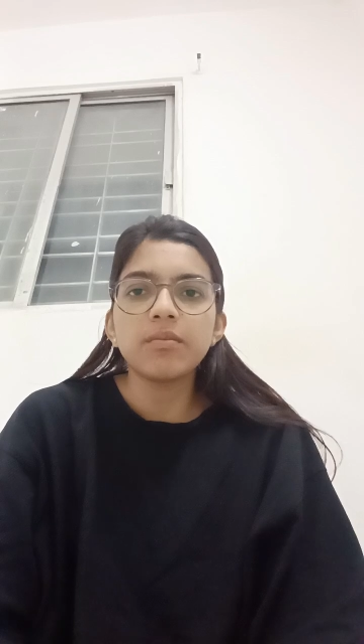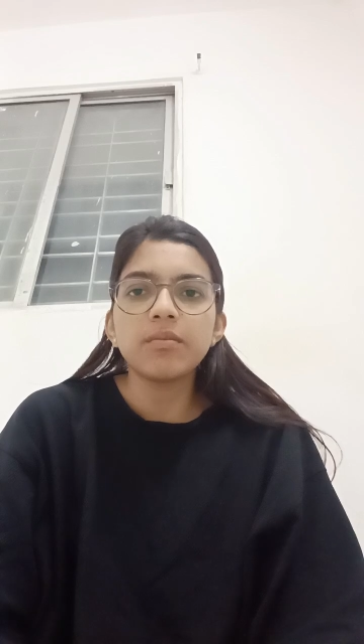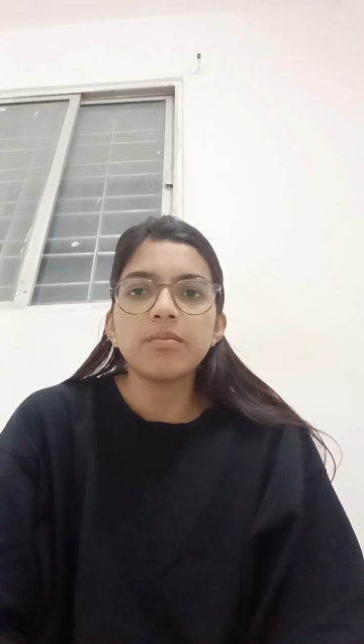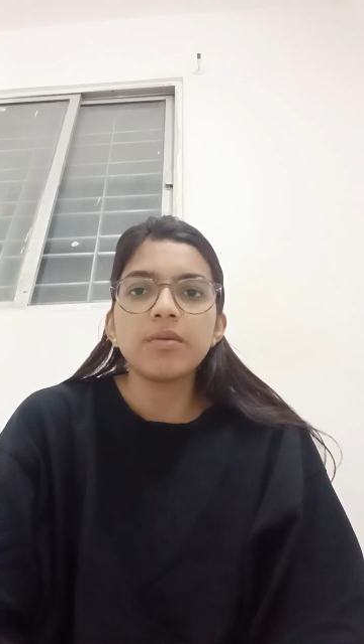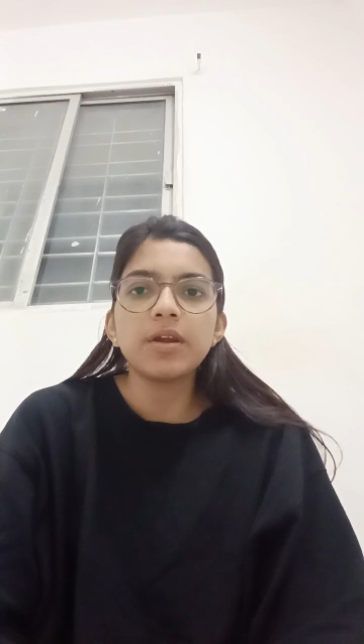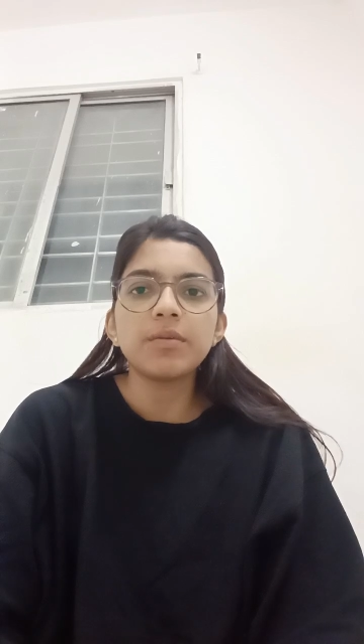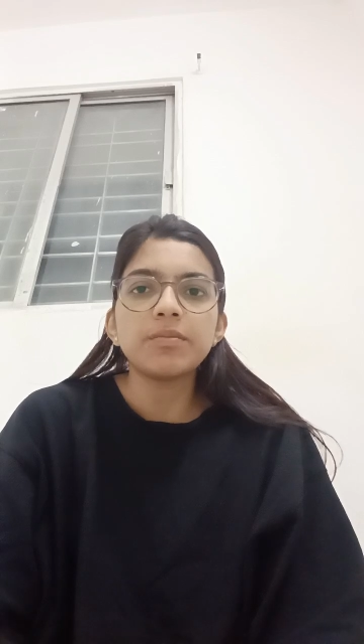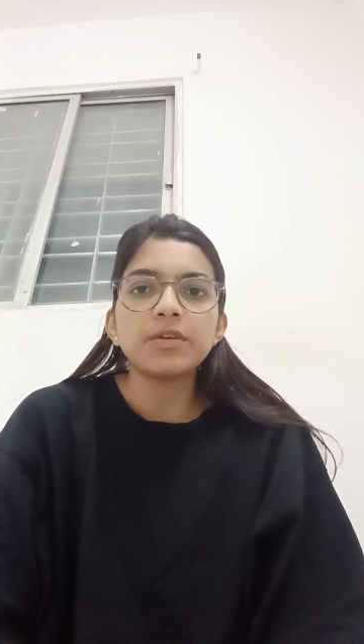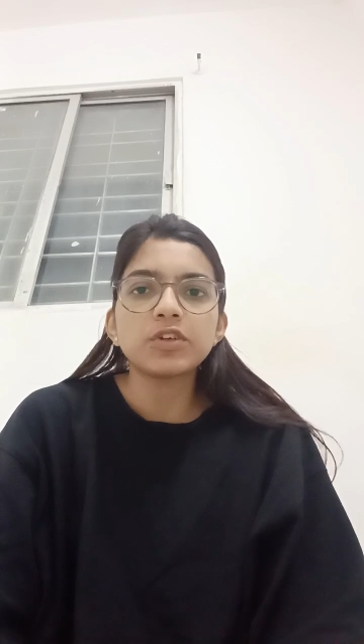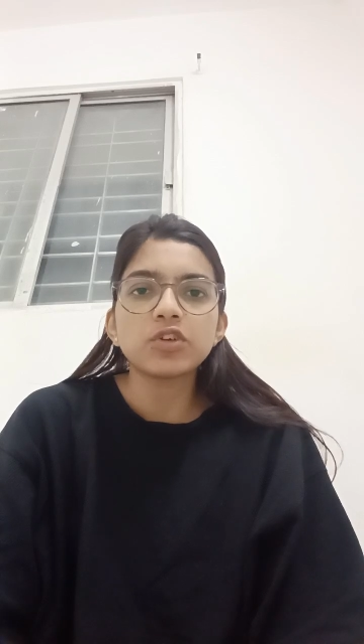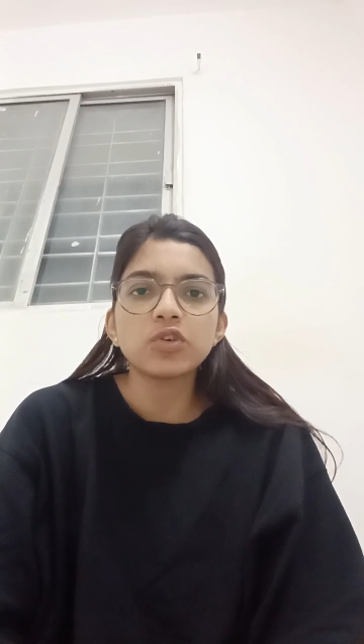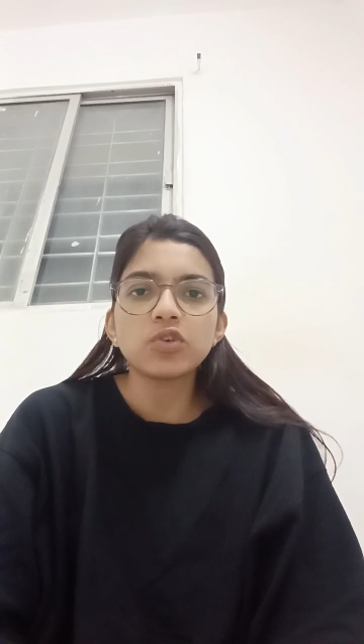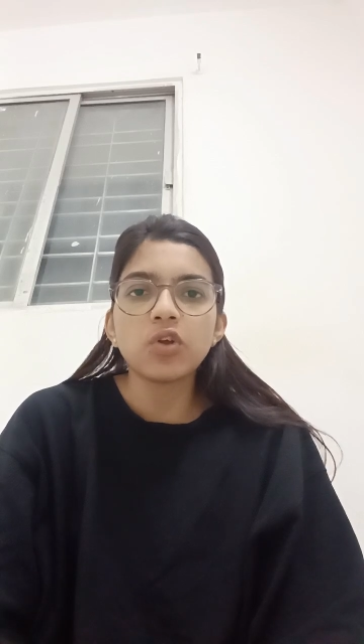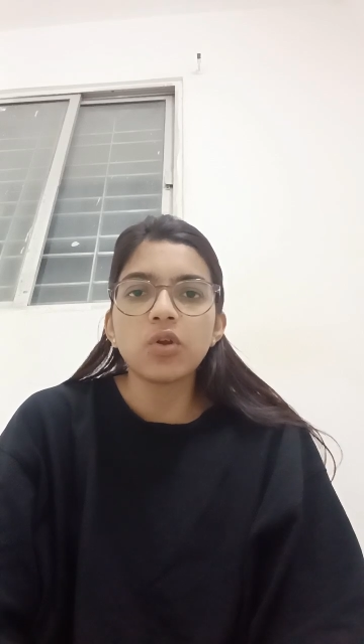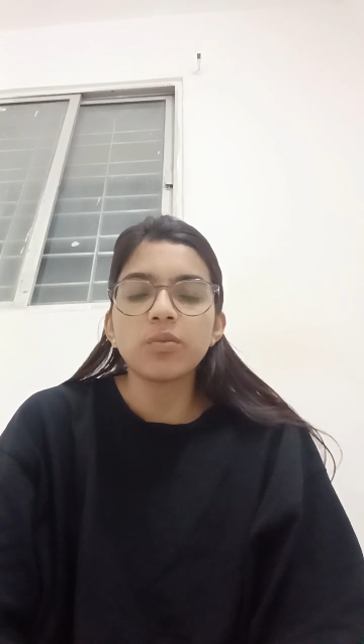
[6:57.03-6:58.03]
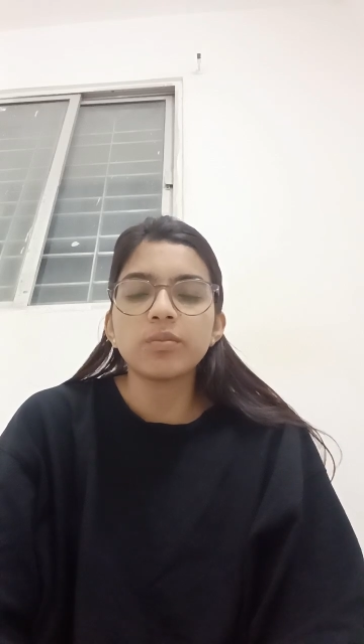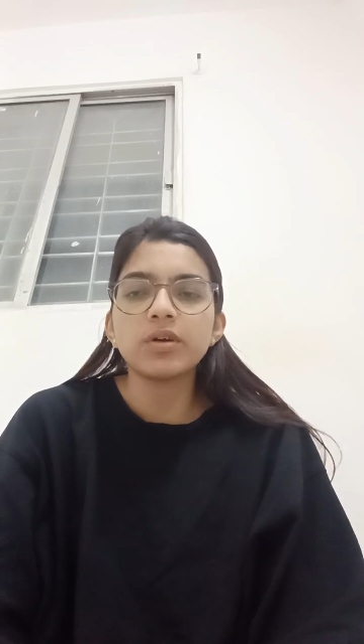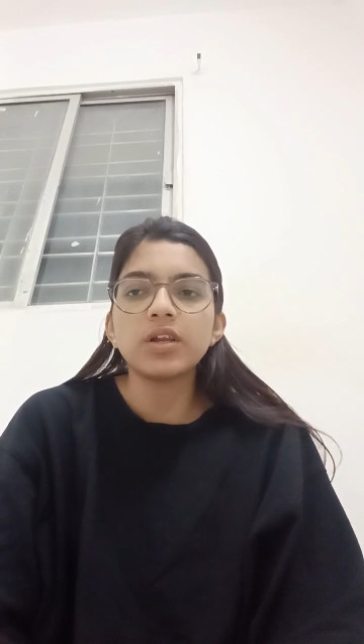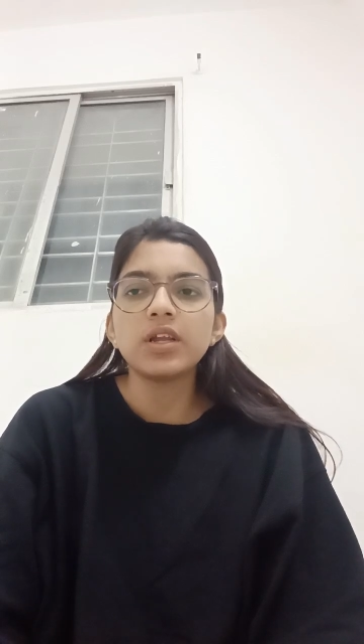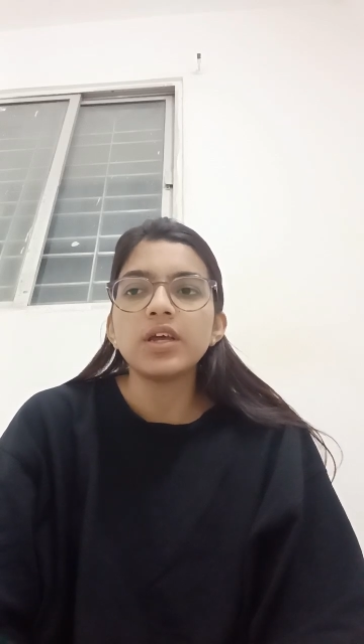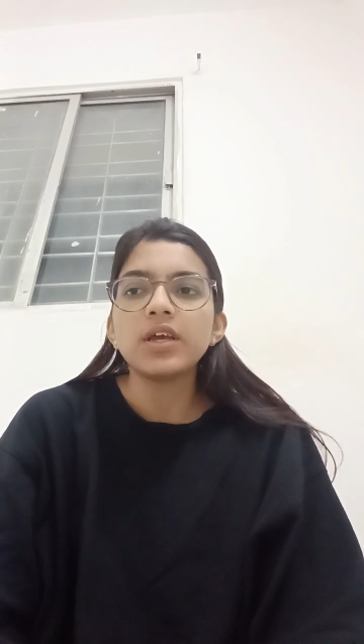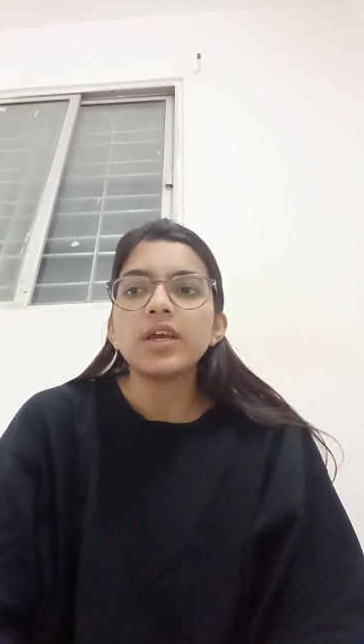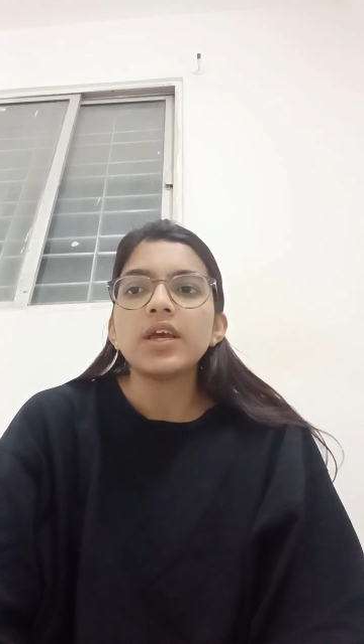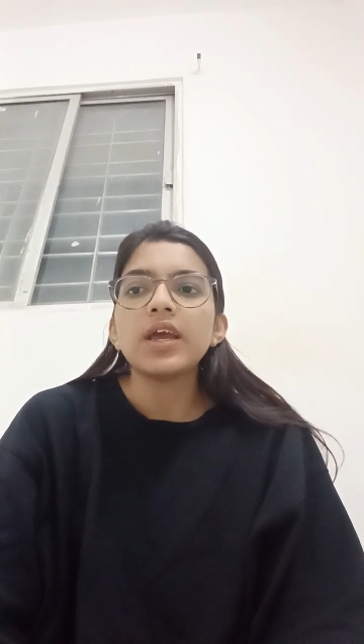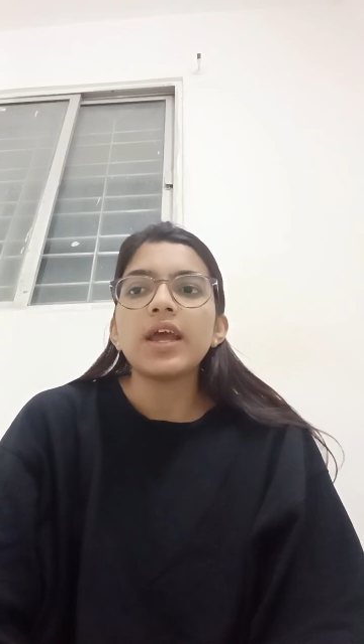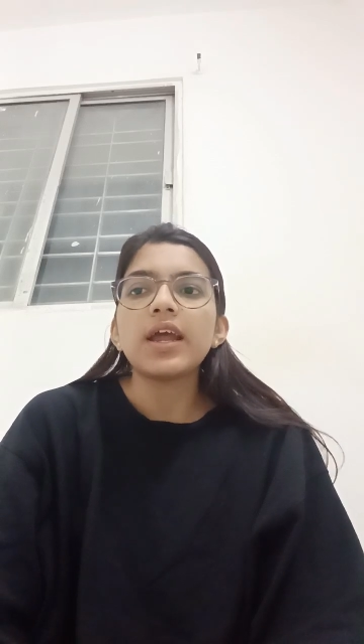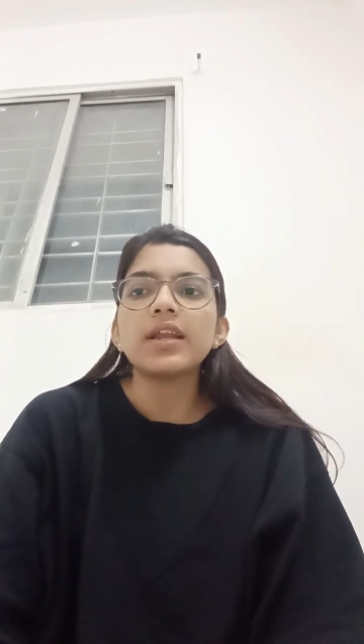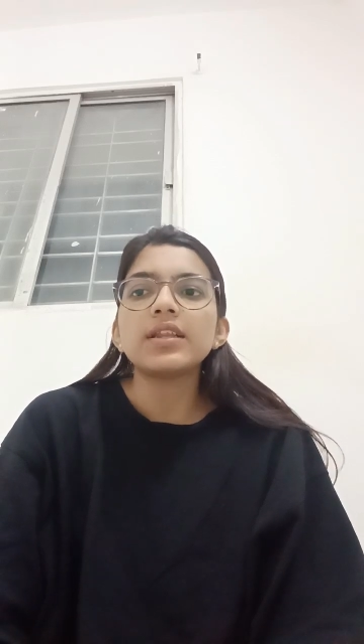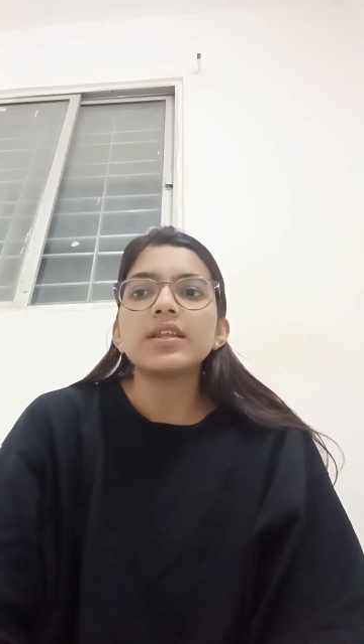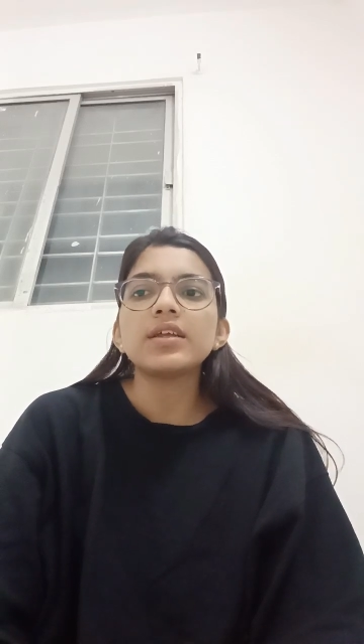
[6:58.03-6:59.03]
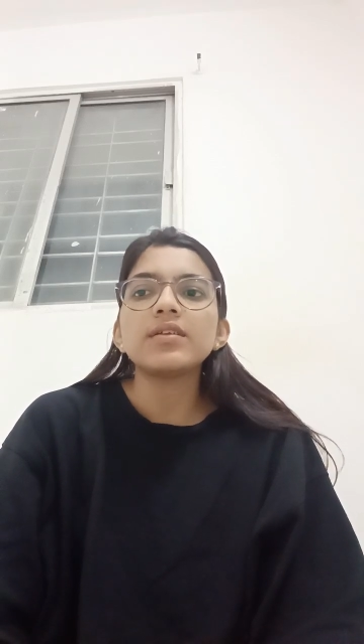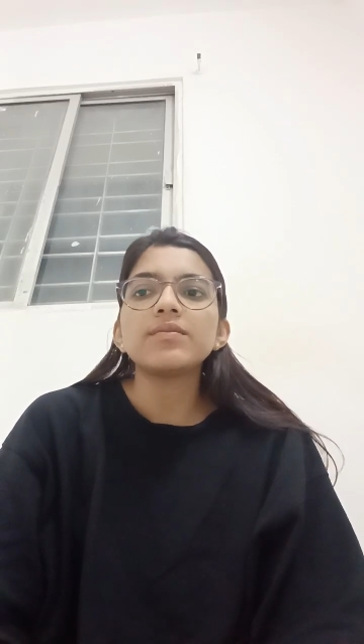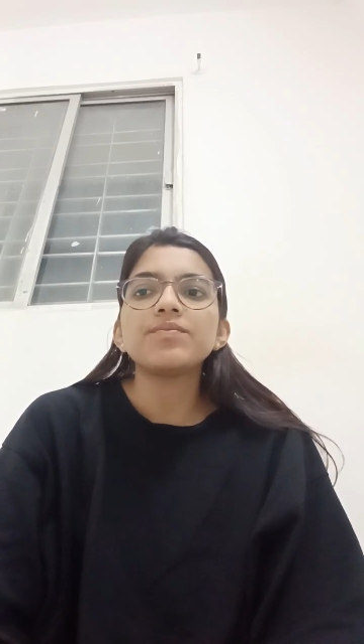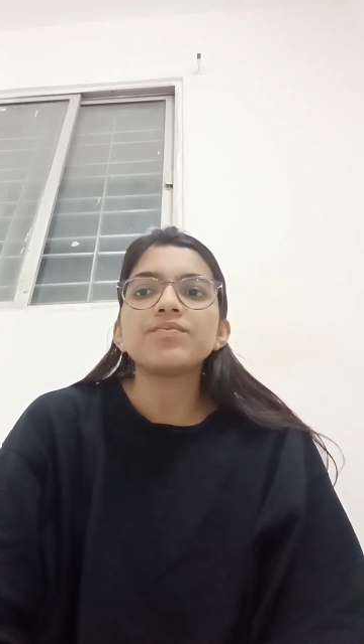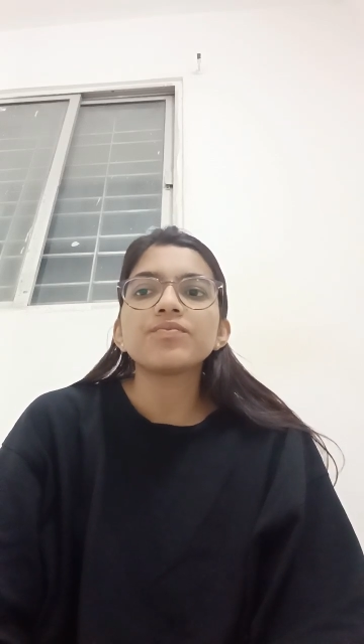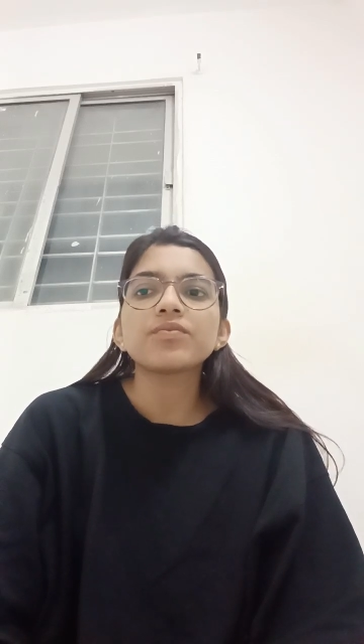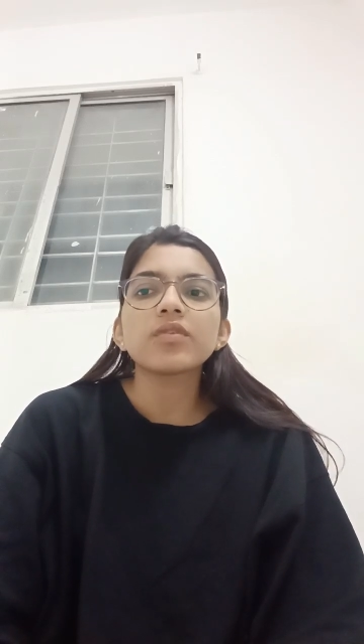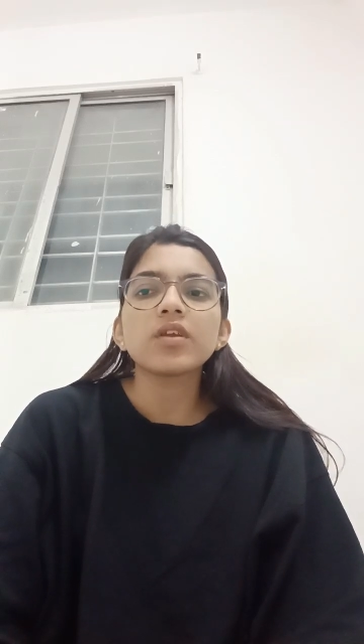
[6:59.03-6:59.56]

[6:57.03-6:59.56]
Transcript: blood pressure normal. And then